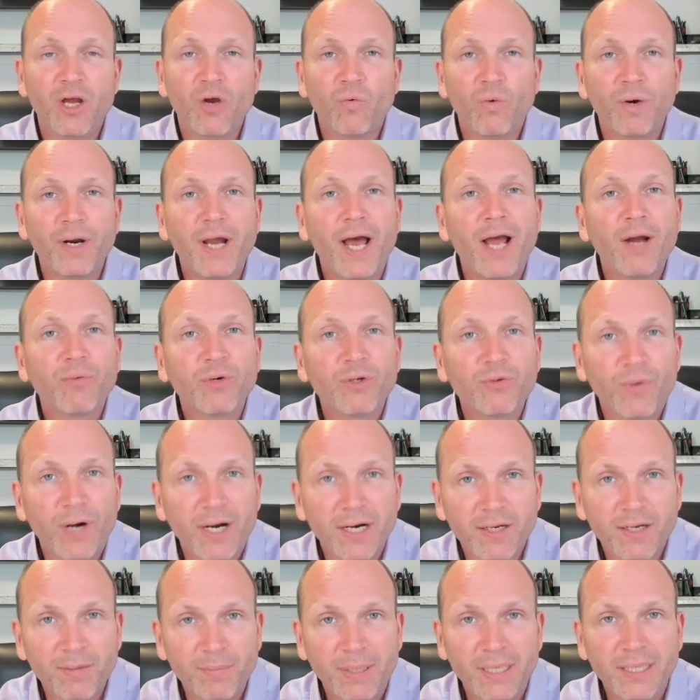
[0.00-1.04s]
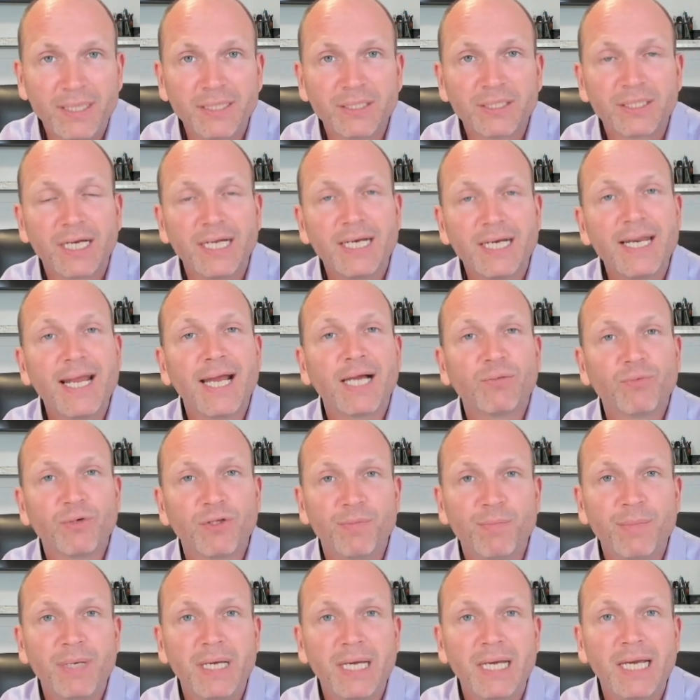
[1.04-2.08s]
what I would recommend is connect
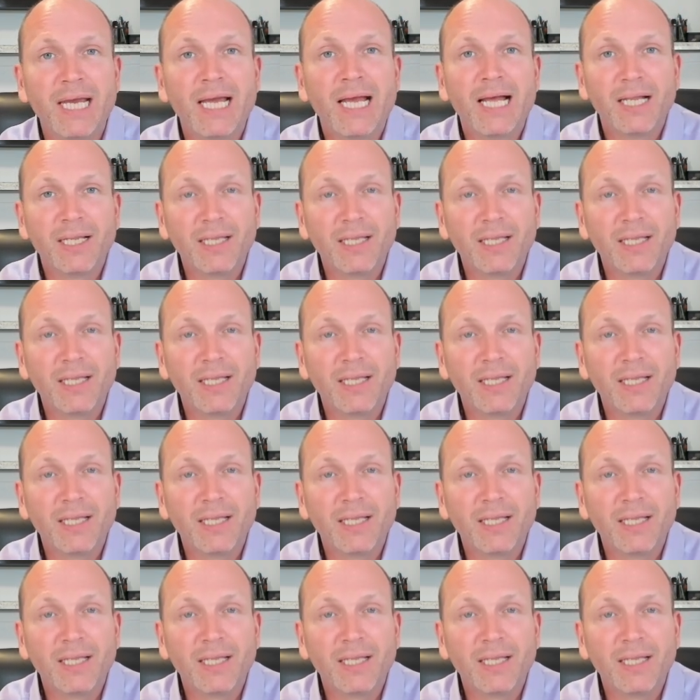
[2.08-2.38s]
with me.